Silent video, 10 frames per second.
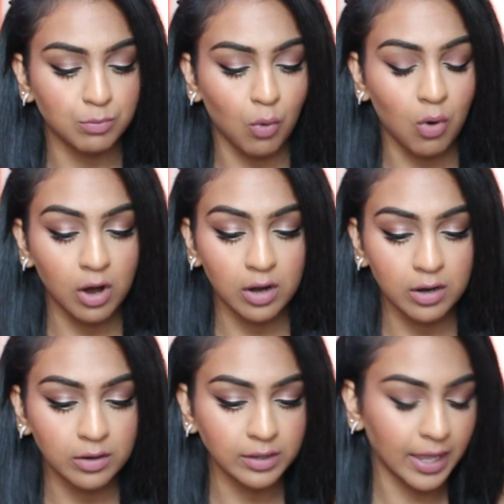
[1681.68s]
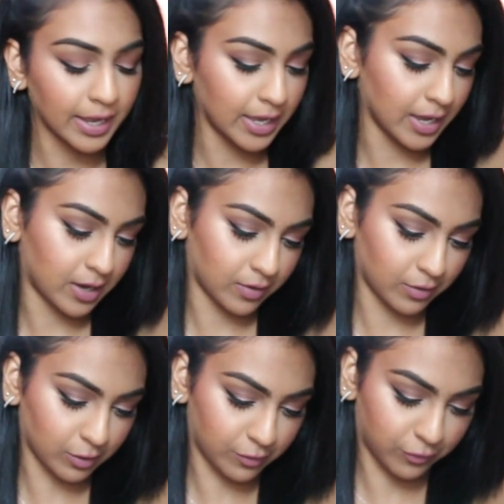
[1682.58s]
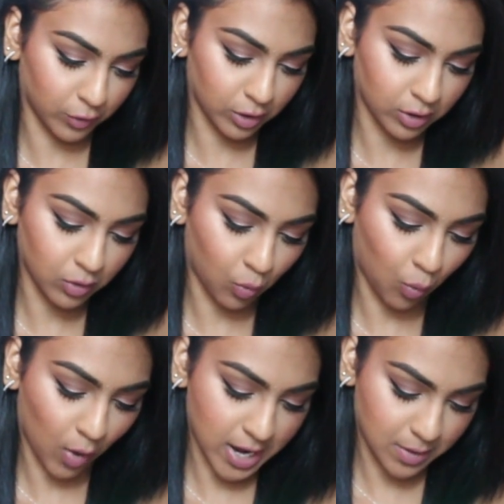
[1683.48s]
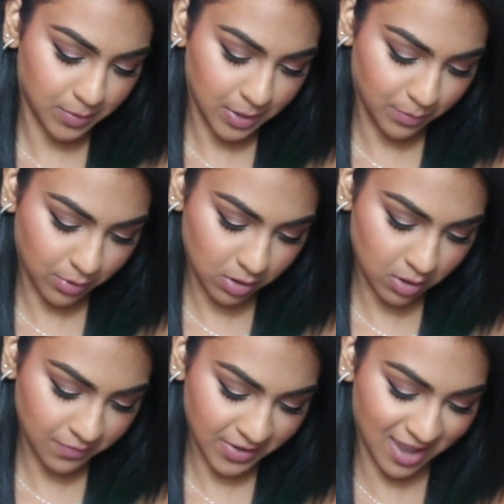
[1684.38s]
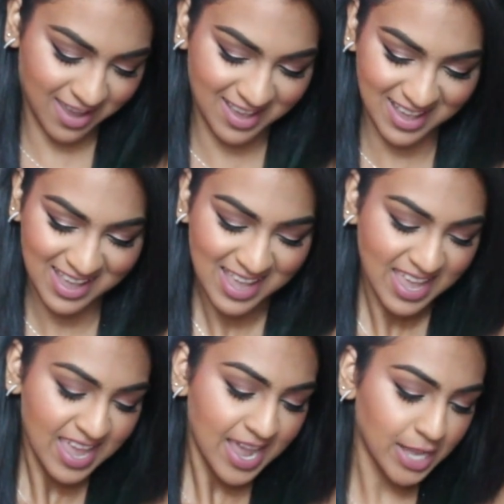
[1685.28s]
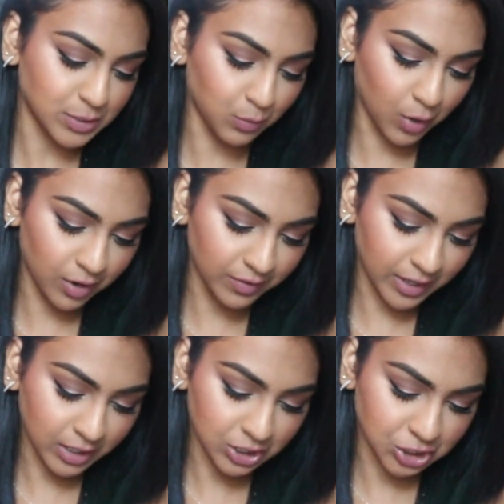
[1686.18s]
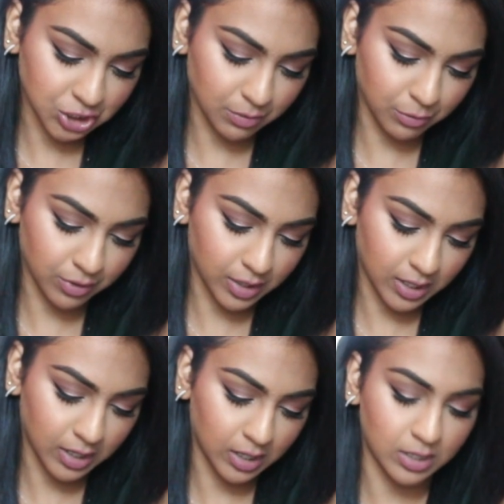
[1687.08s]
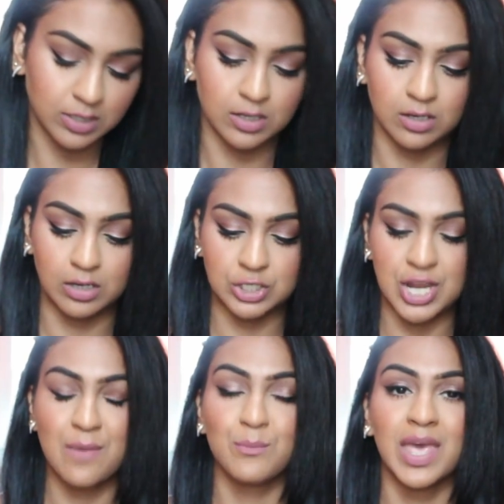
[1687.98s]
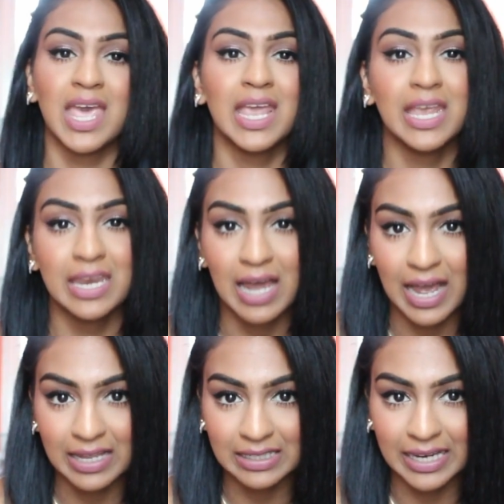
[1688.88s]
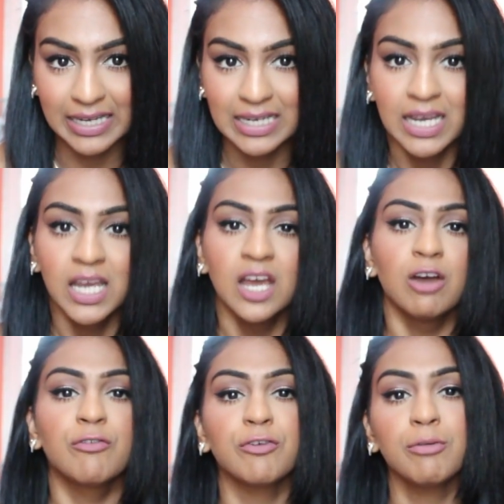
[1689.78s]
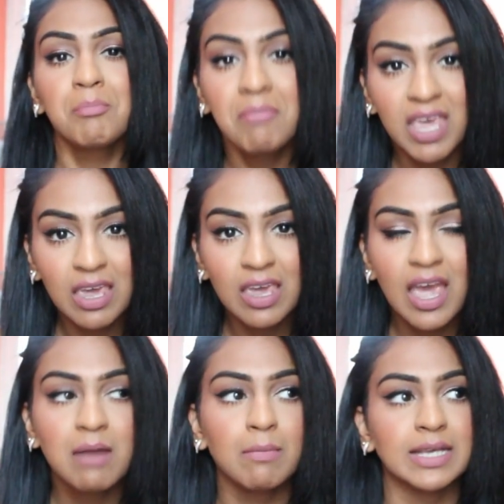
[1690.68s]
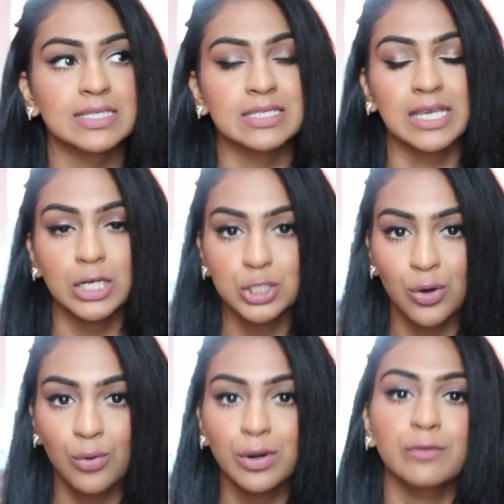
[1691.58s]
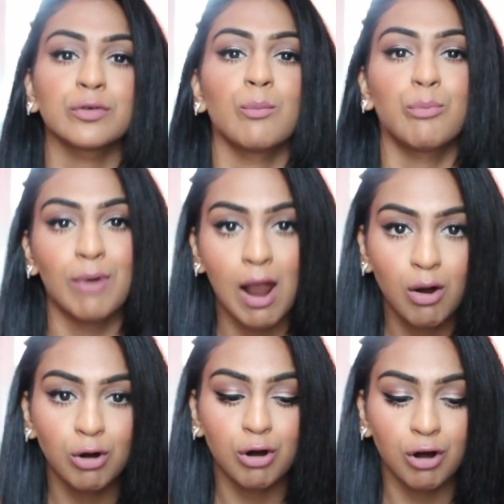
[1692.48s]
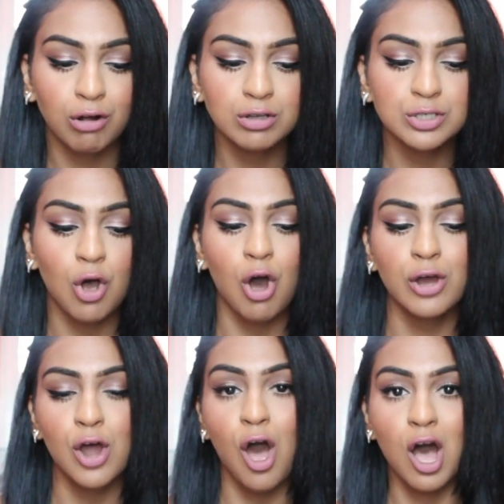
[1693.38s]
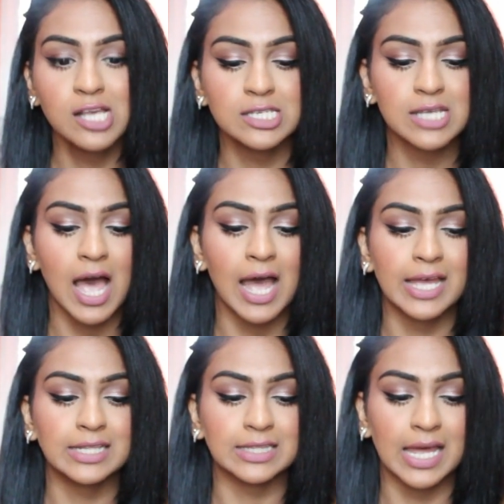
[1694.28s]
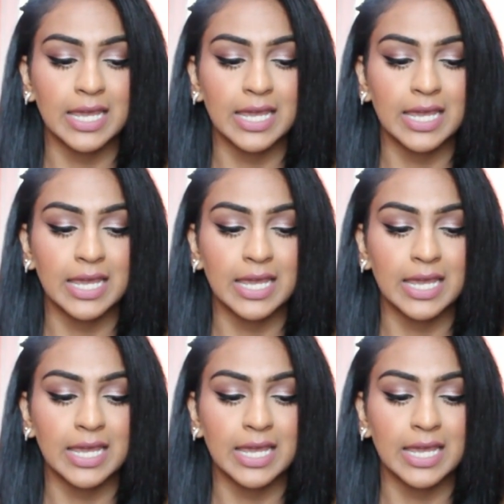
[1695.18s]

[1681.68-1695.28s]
more like for white people. It's more of like a shimmery champagne highlight. For me and my skin tone and for brown girls, on us, I